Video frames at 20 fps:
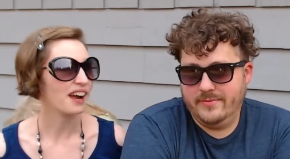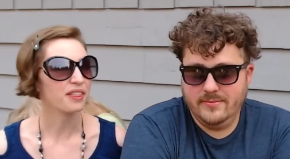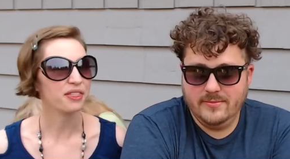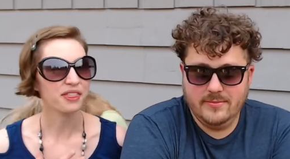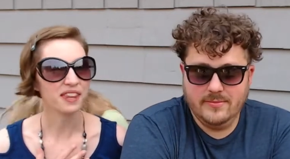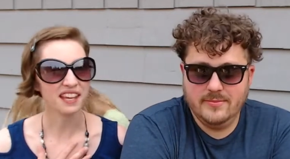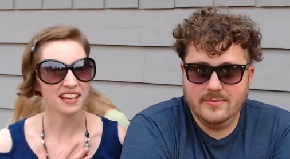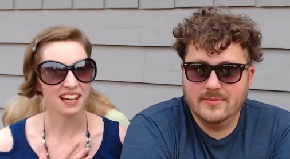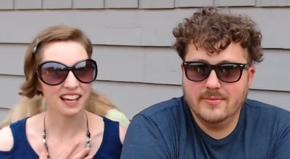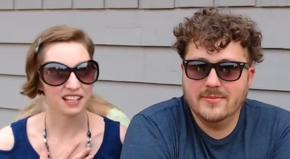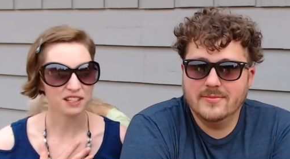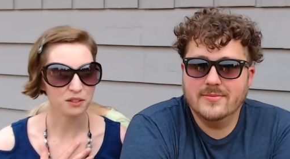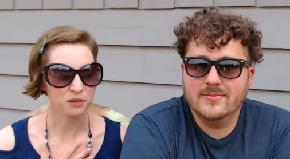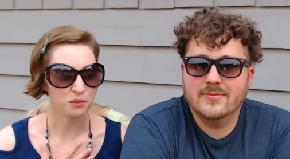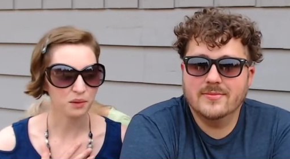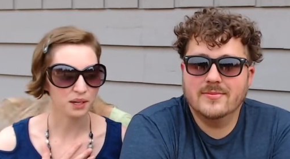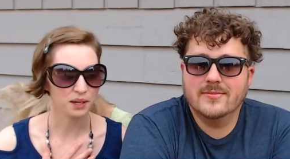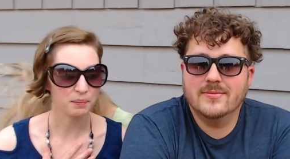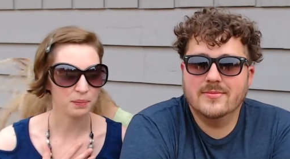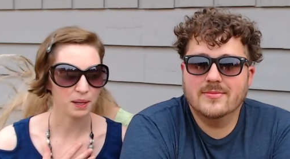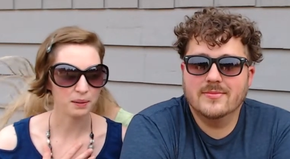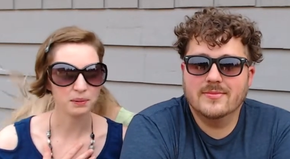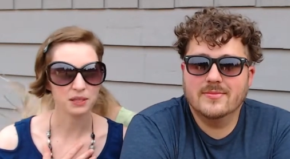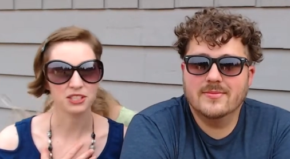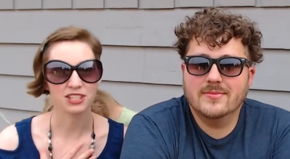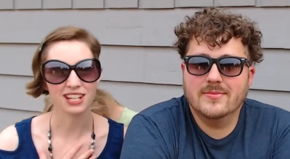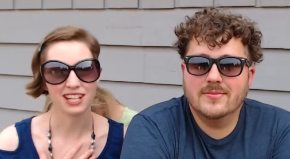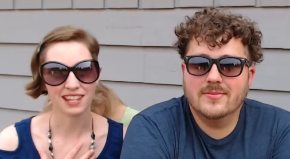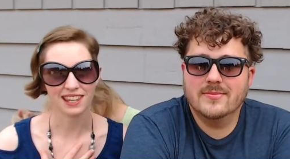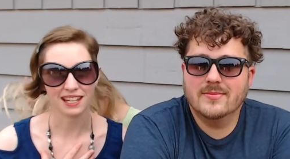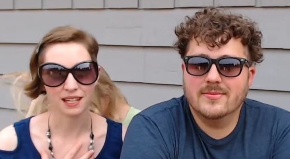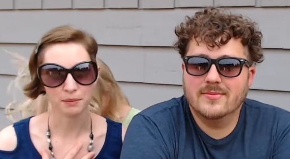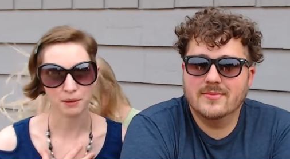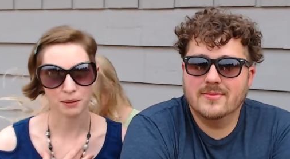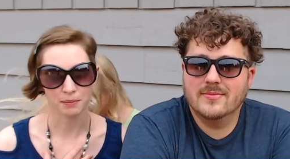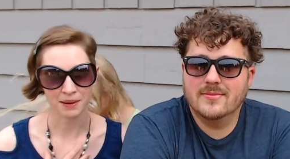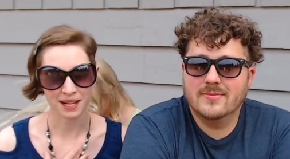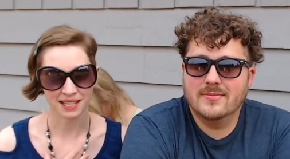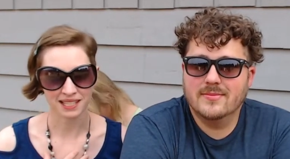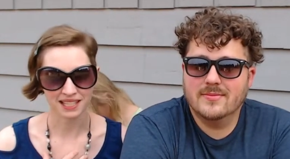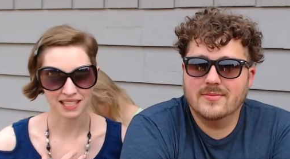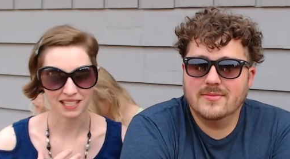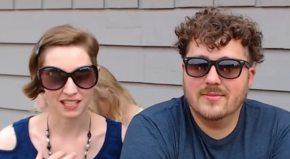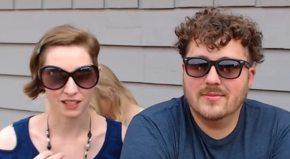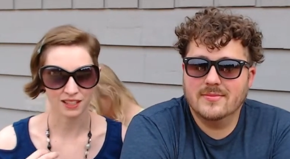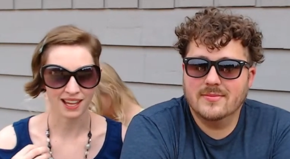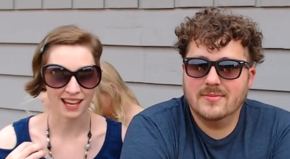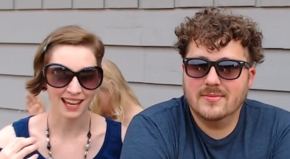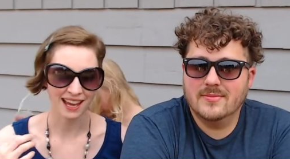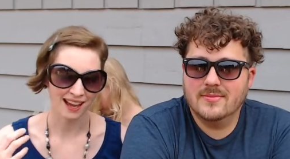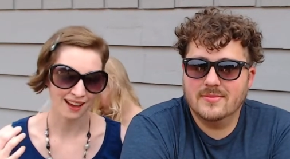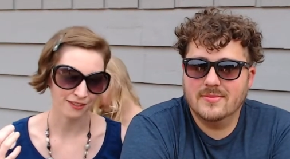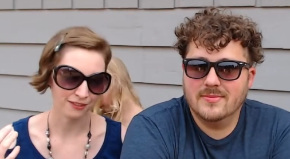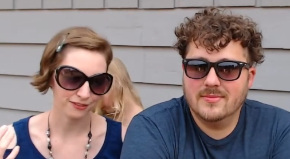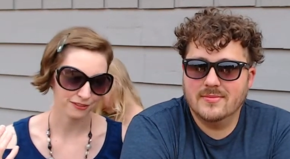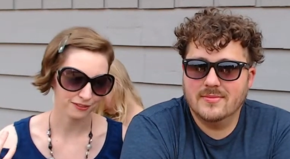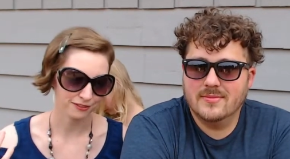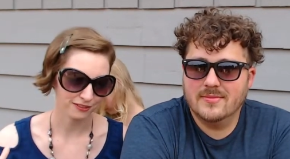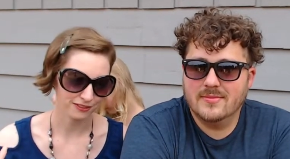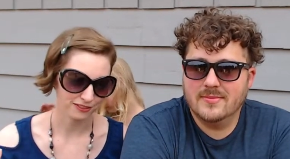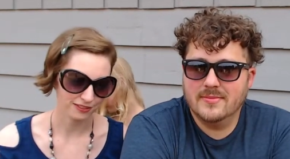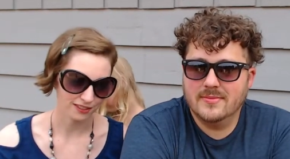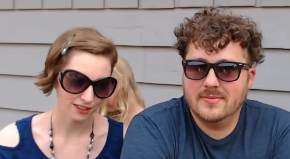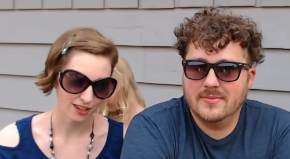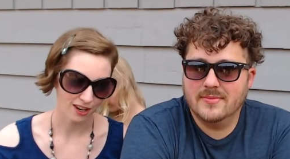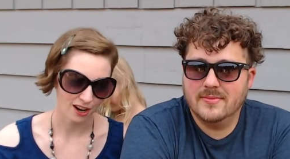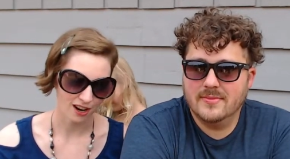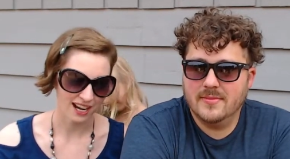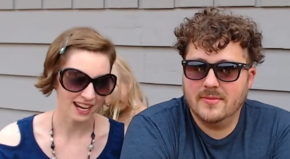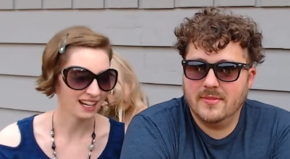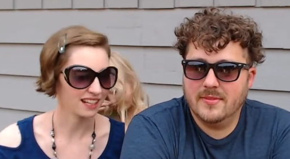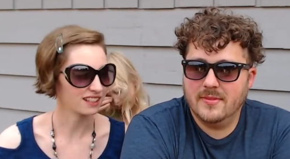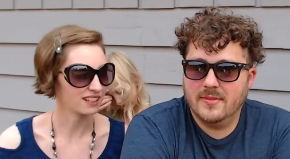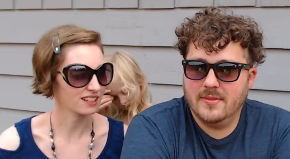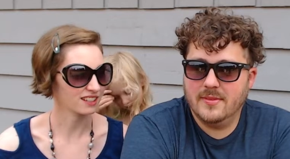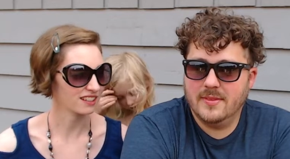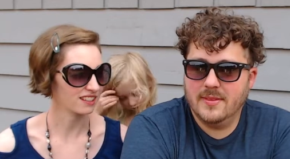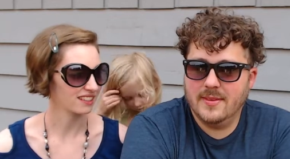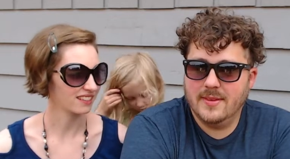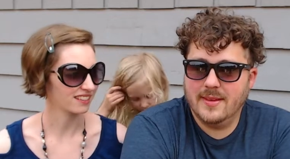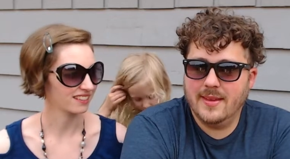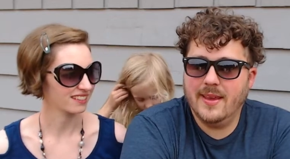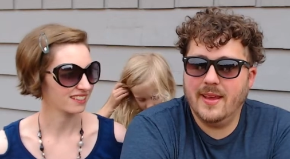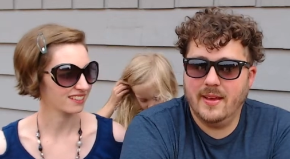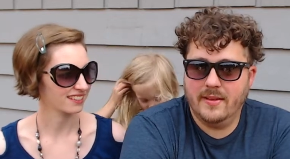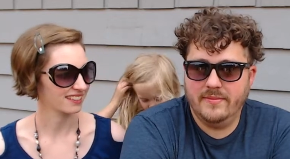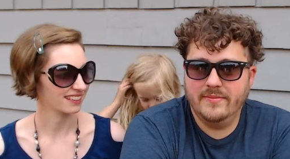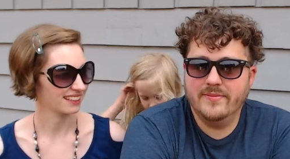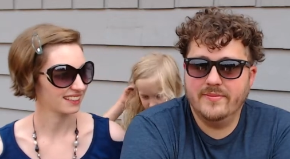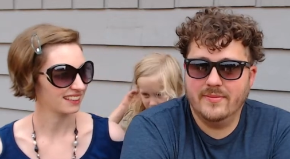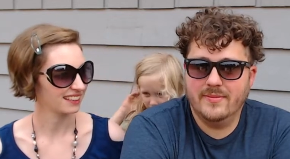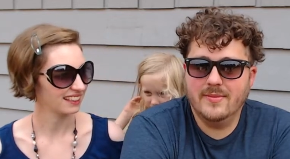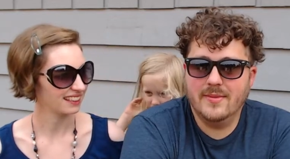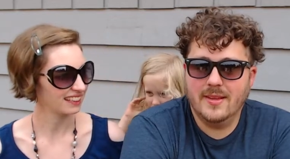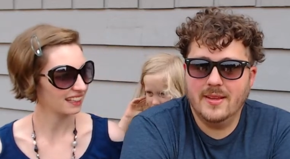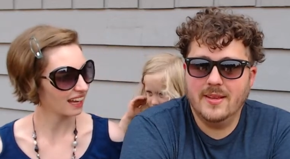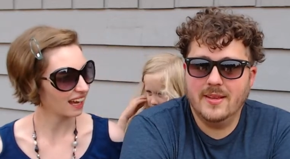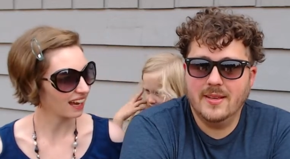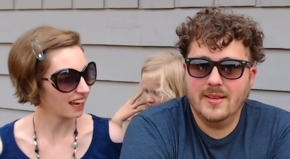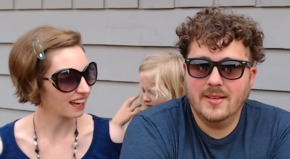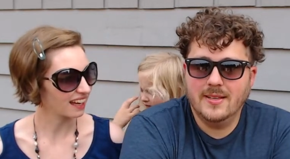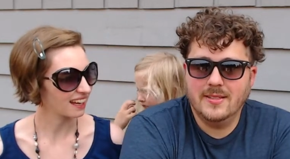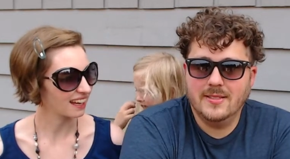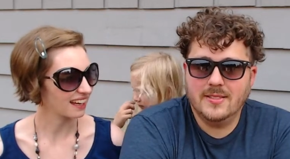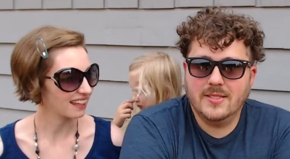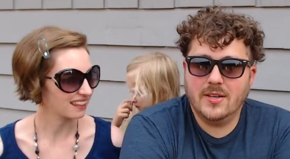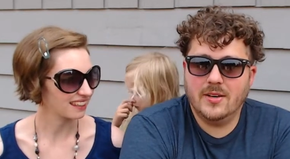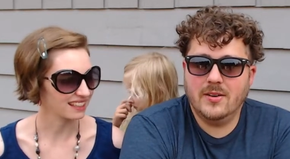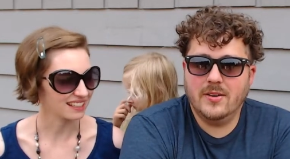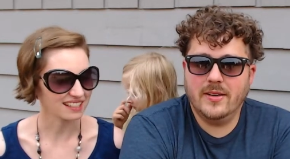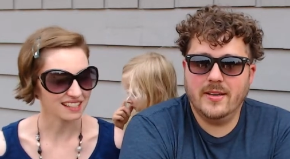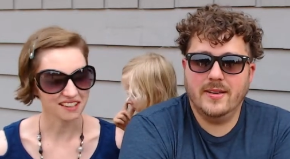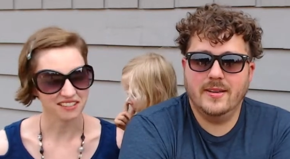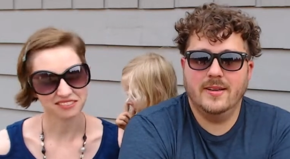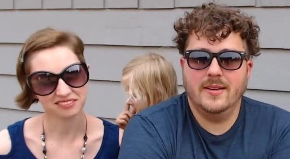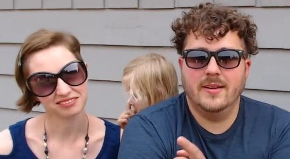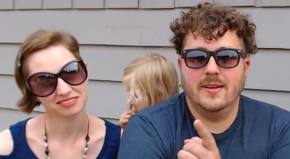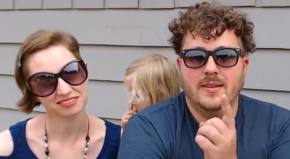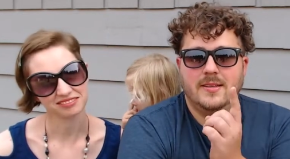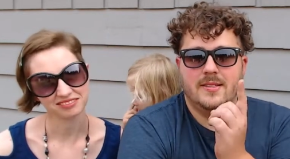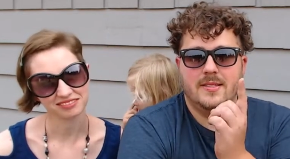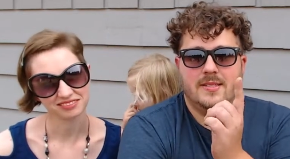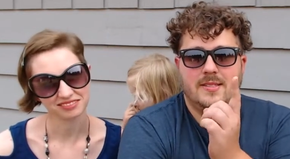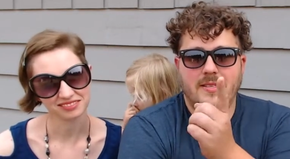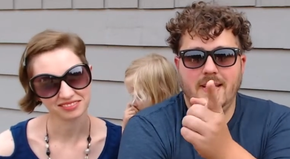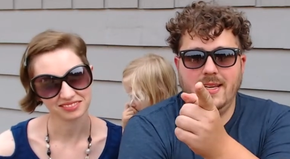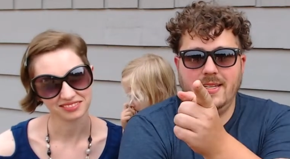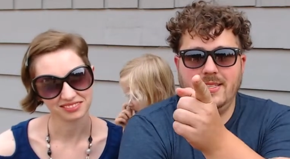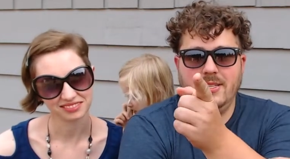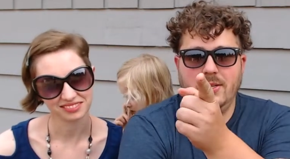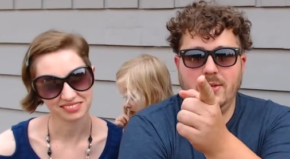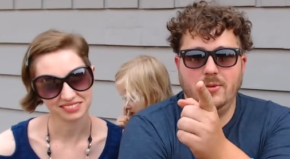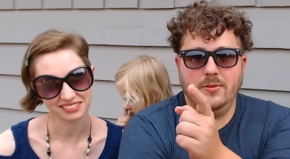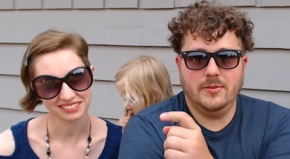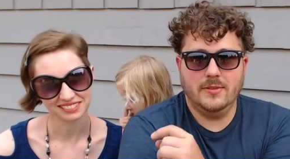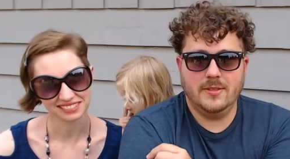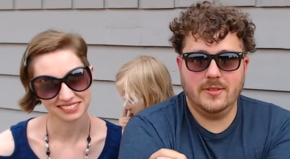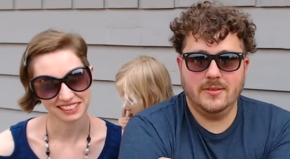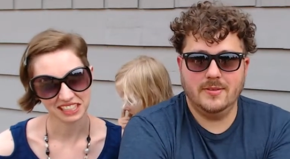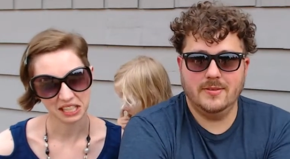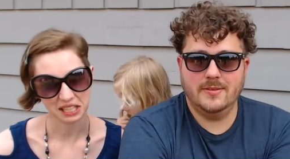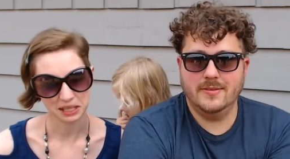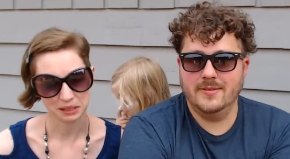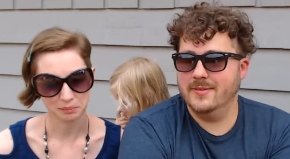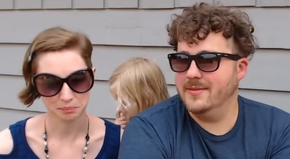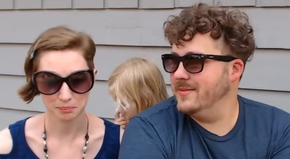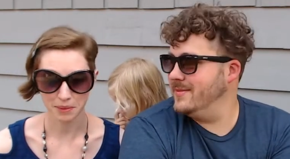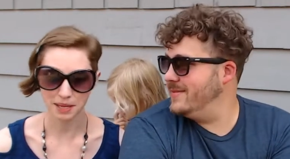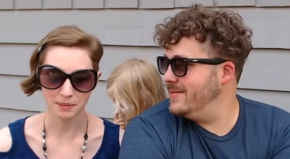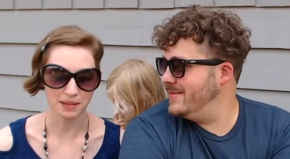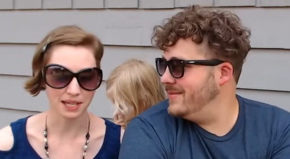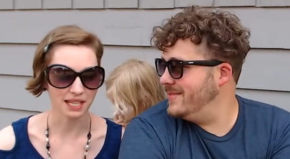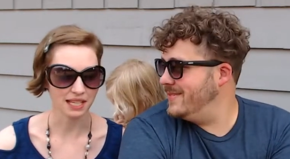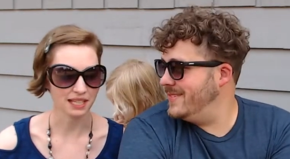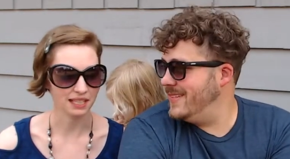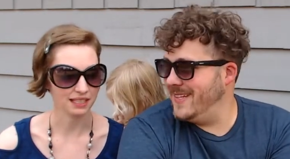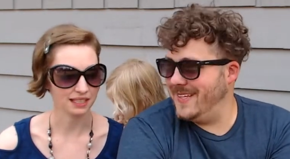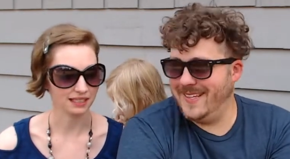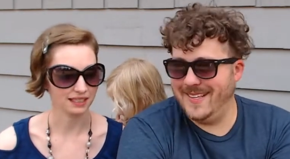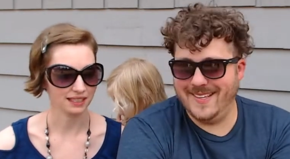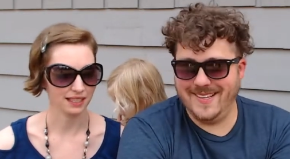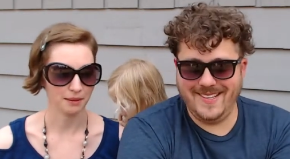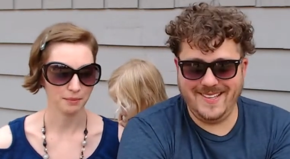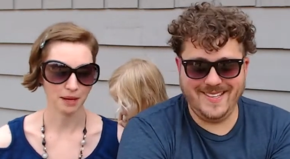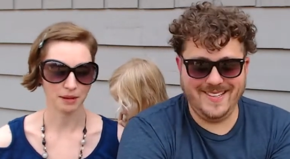Speaker 1: think I don't want to publish anything about mice until I have our answer. Yeah. Yeah. So, so,
Speaker 2: stay tuned.
Speaker 1: Maybe about